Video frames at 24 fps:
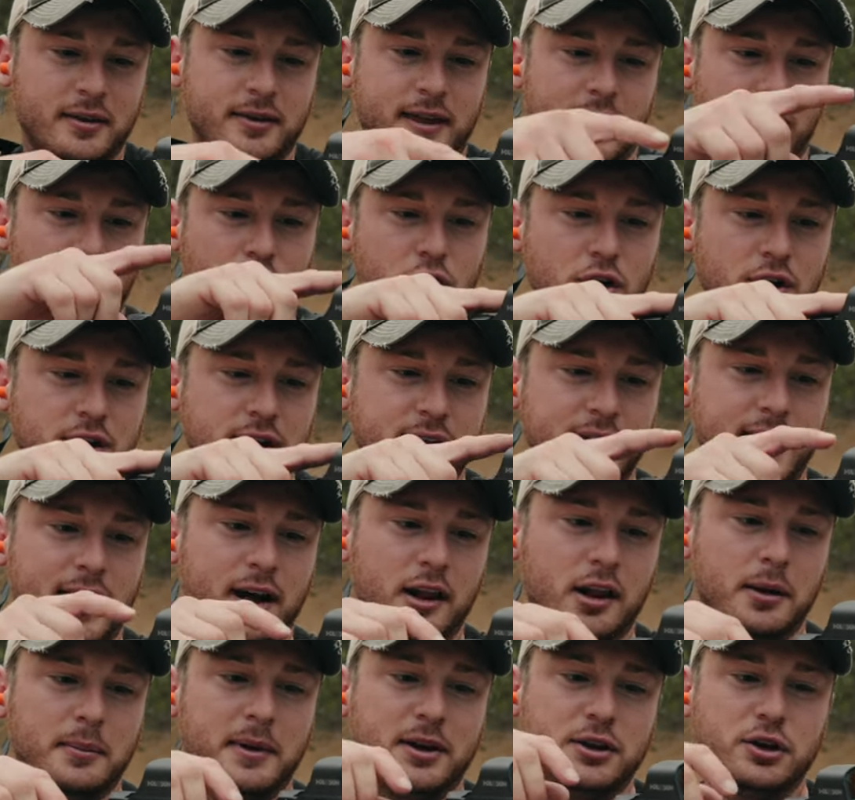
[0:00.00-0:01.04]
that hooded
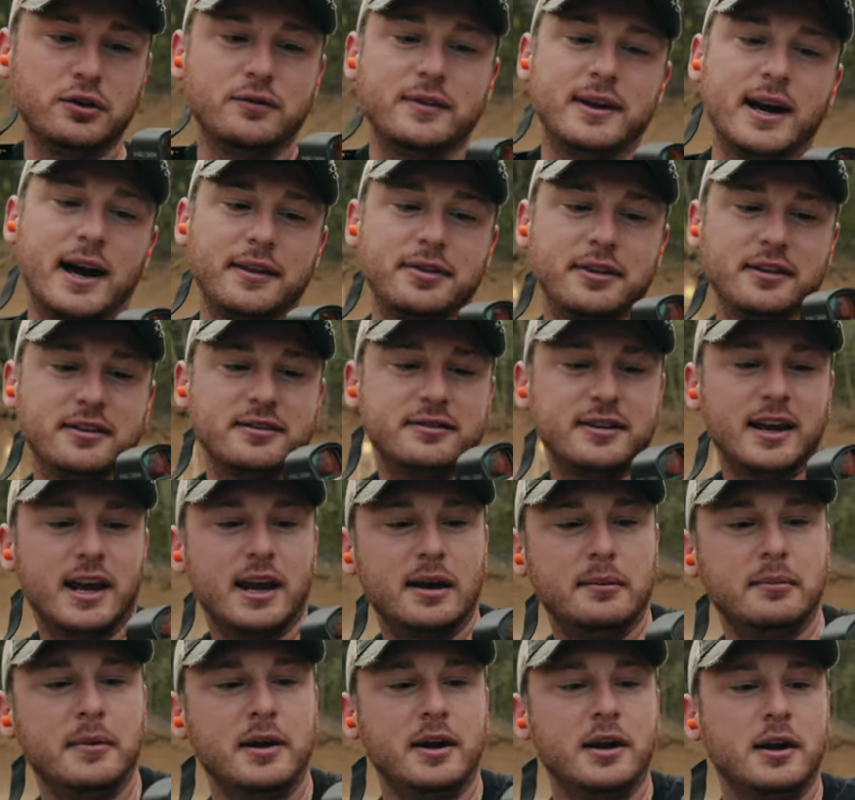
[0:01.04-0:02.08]
element, you've got the
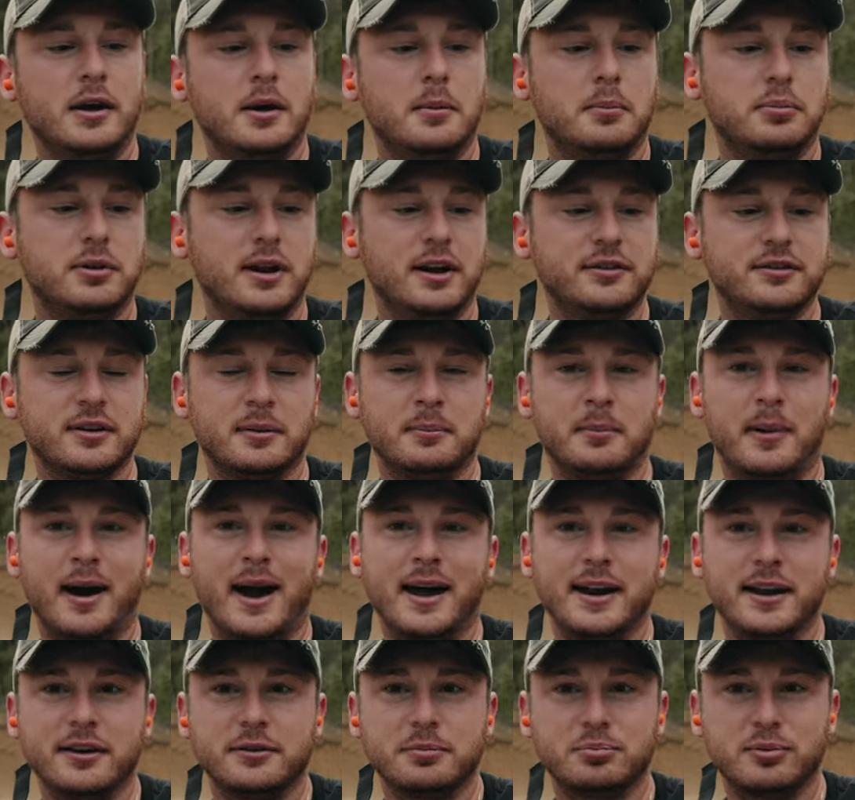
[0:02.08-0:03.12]
same plus and
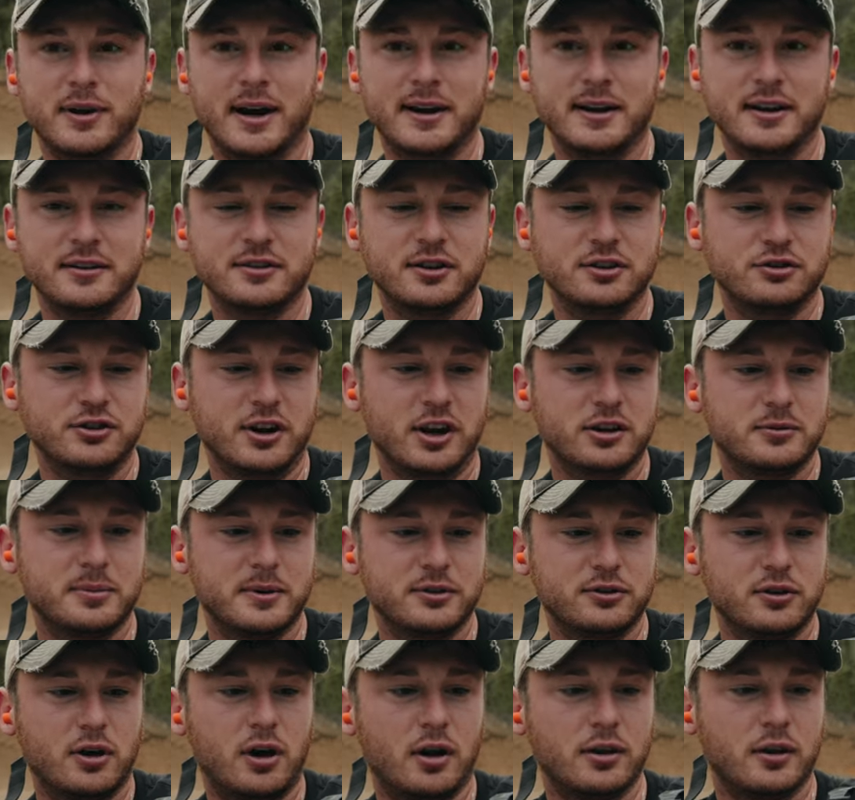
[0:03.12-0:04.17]
minus brightness
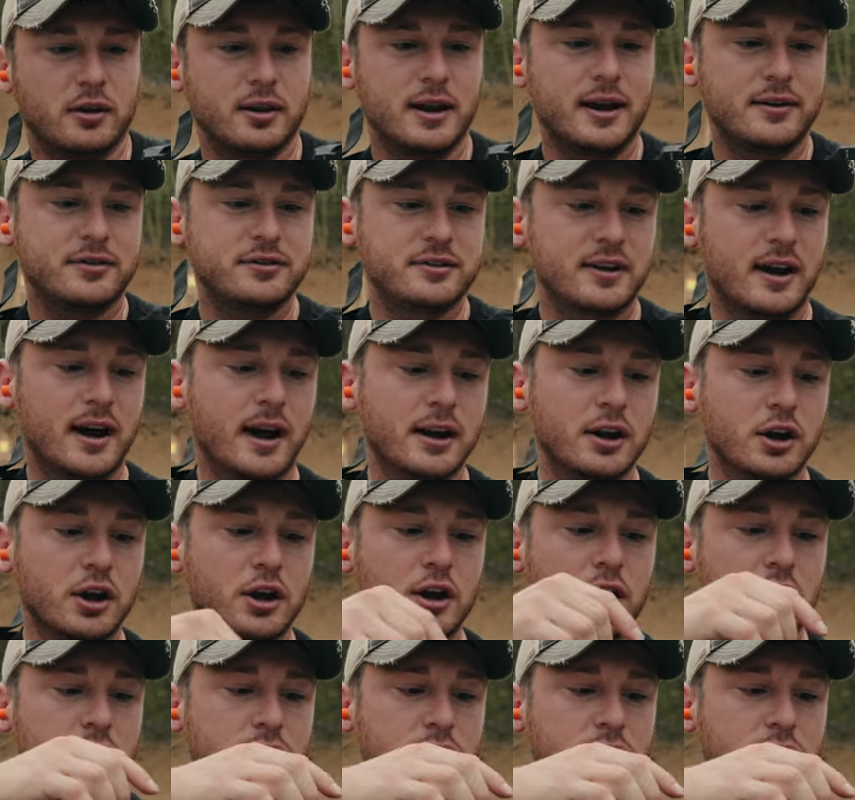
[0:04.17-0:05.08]
adjustments on the left side.